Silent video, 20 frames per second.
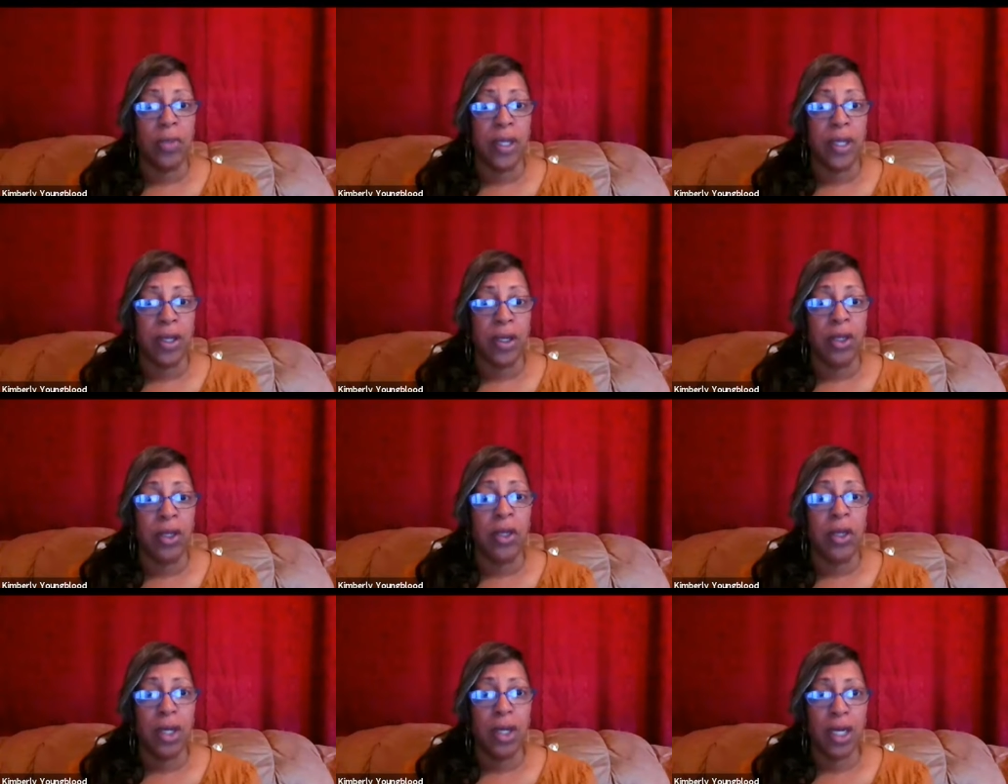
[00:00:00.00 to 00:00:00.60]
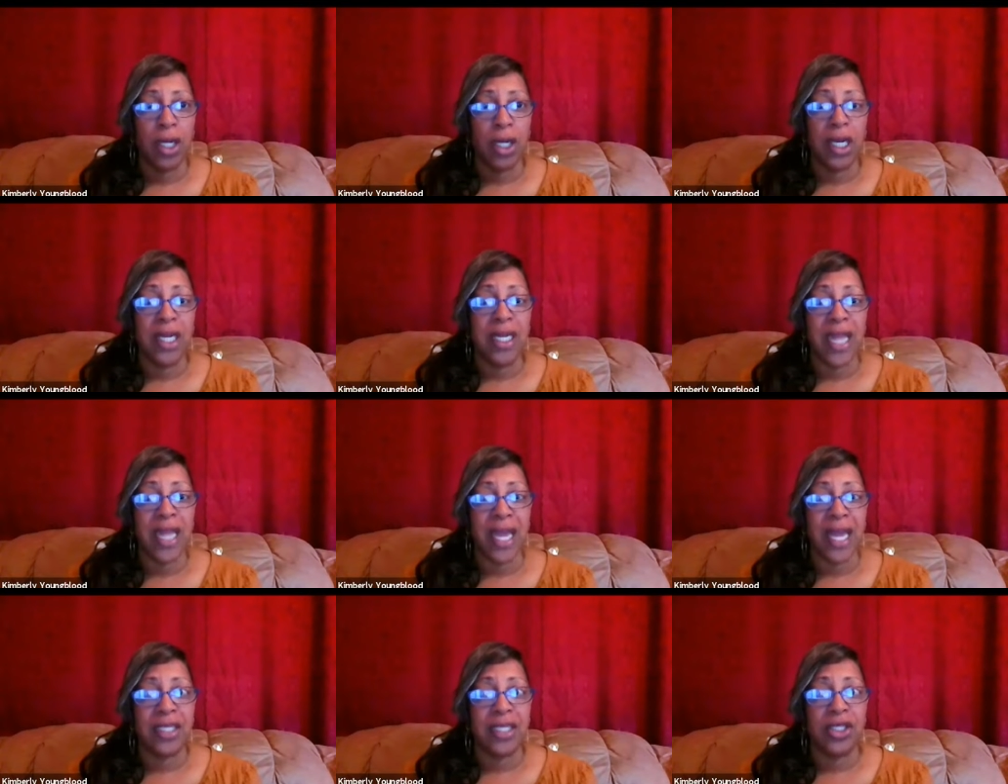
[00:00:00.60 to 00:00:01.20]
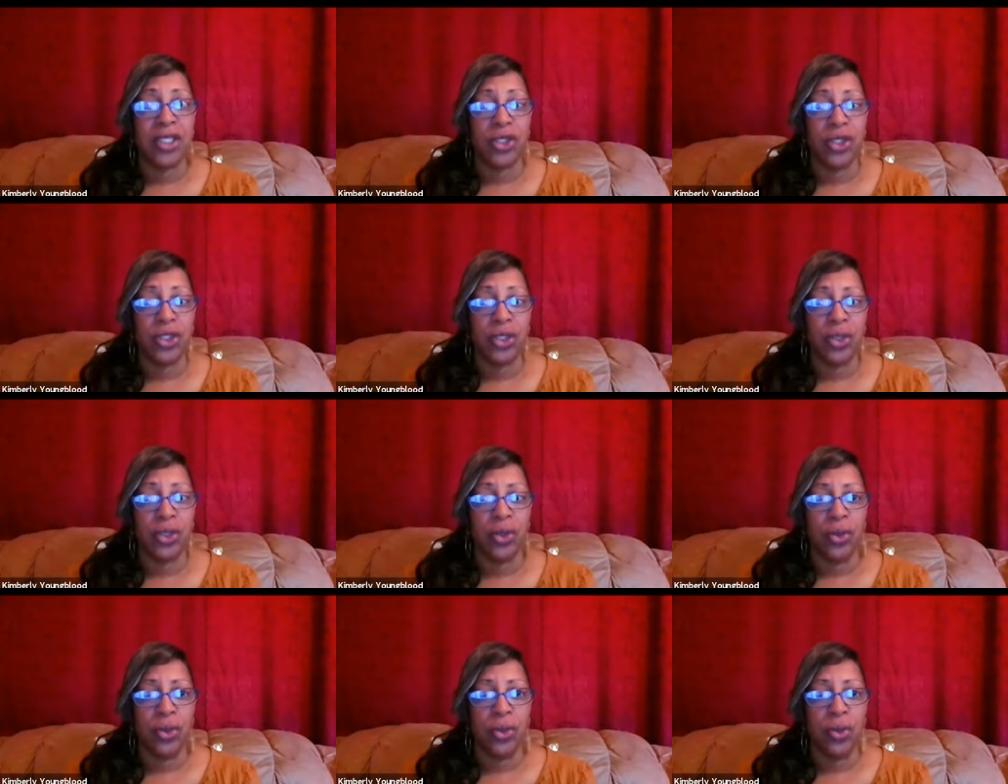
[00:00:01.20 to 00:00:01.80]
be connected
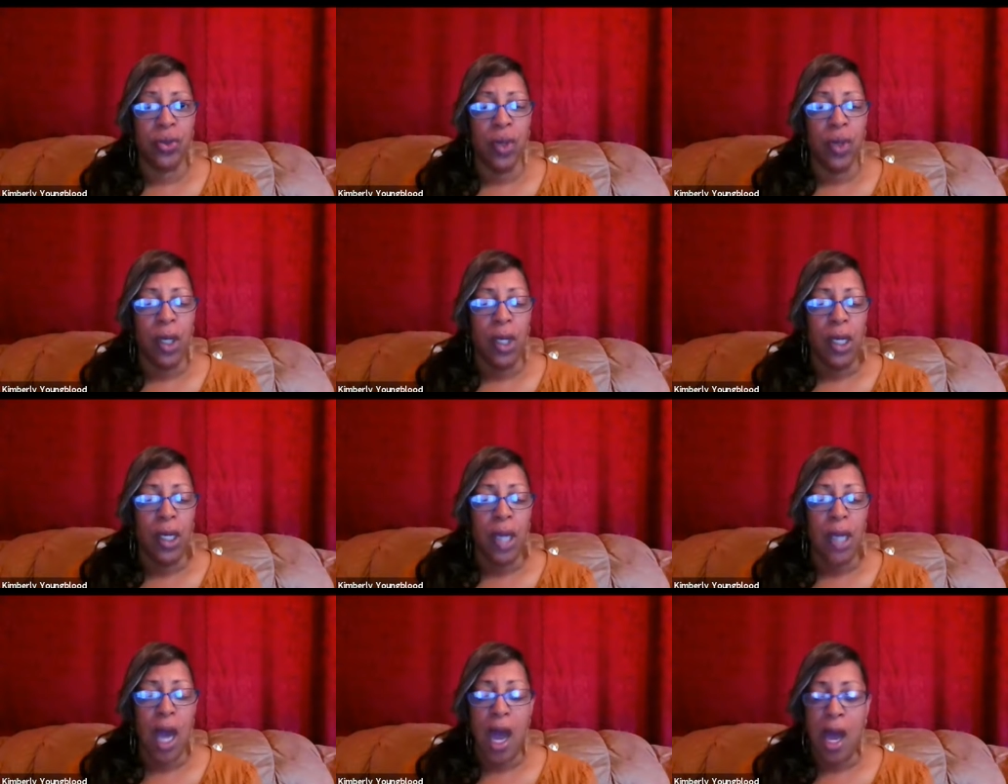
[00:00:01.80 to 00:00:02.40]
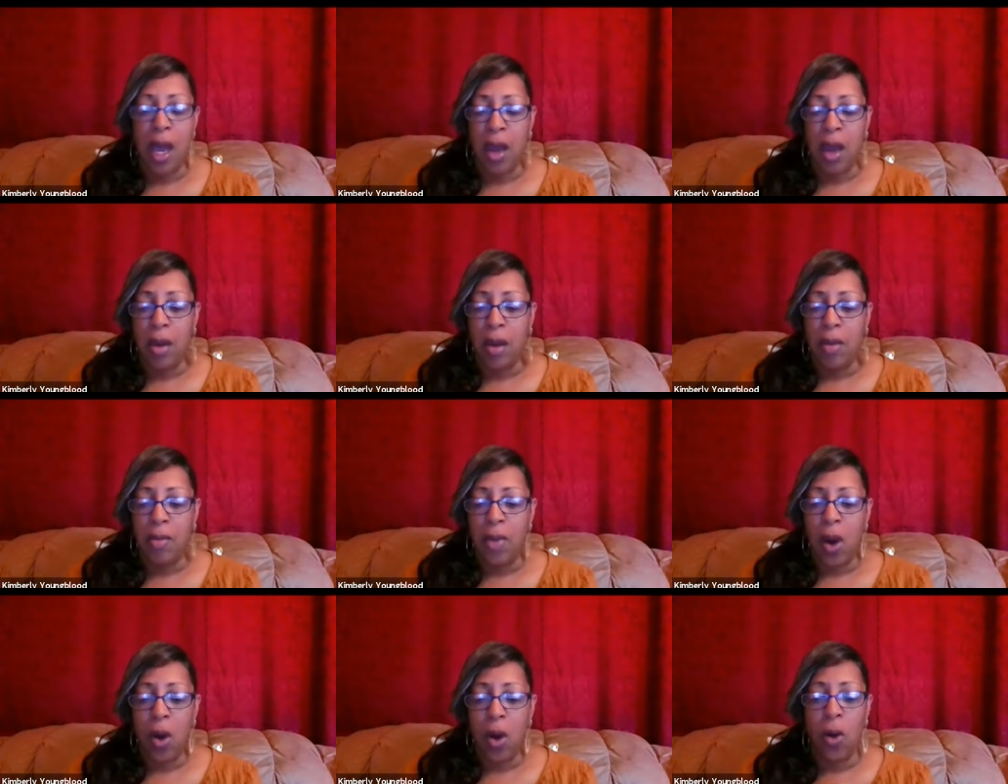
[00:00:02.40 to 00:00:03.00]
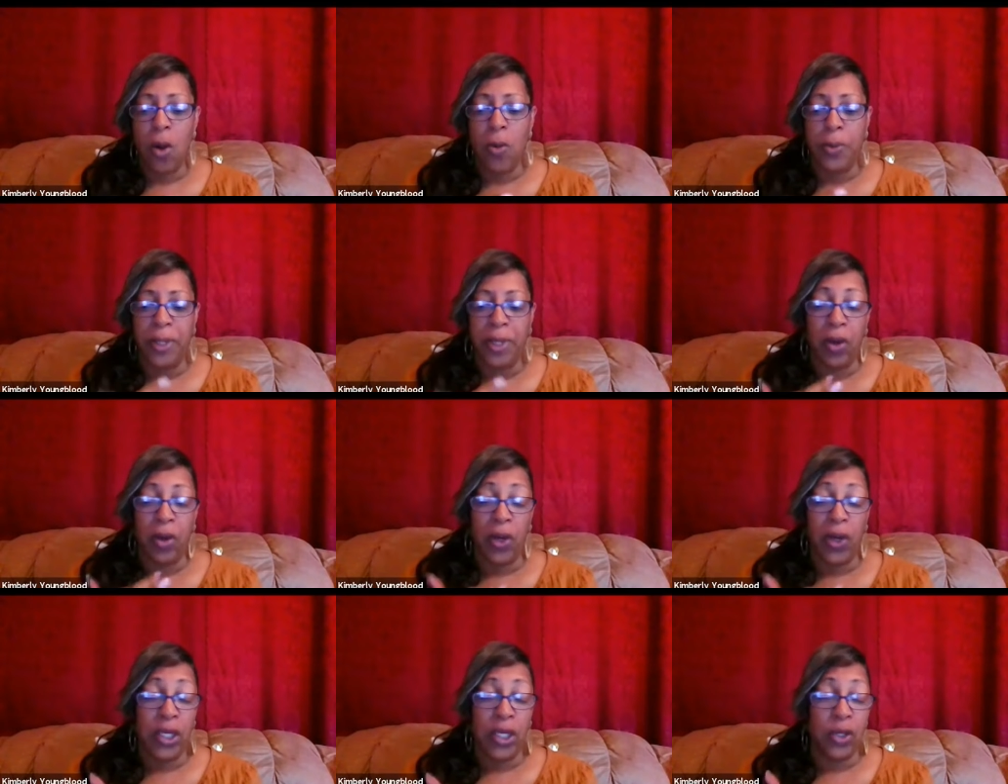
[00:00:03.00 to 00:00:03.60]
to
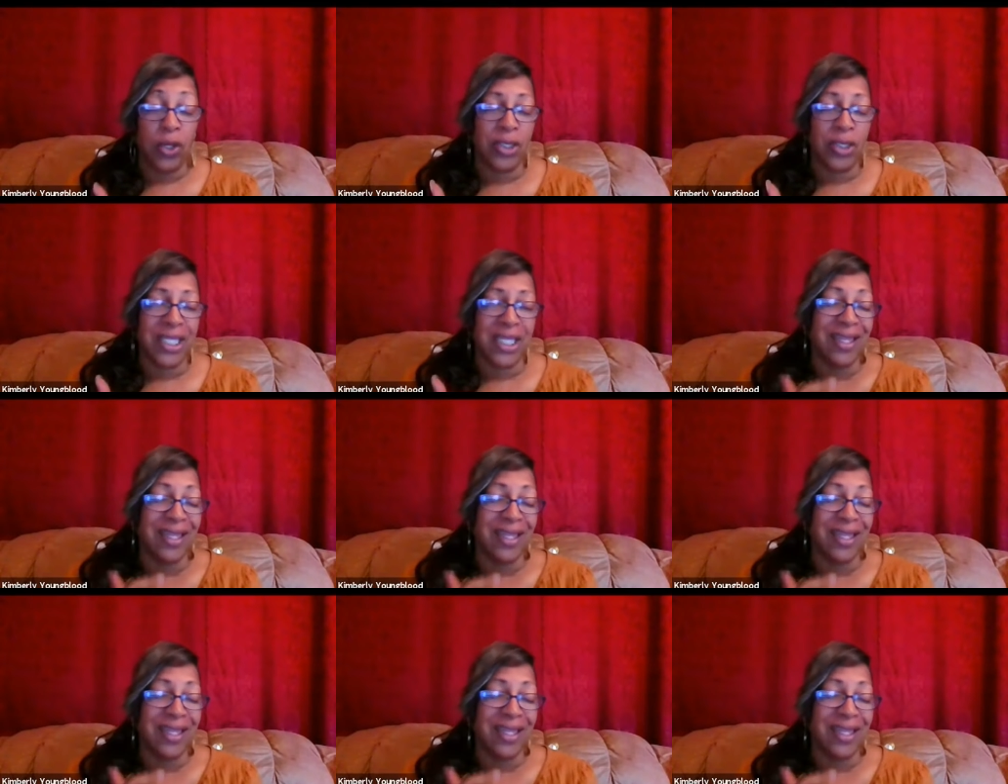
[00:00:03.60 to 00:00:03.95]
opioid use.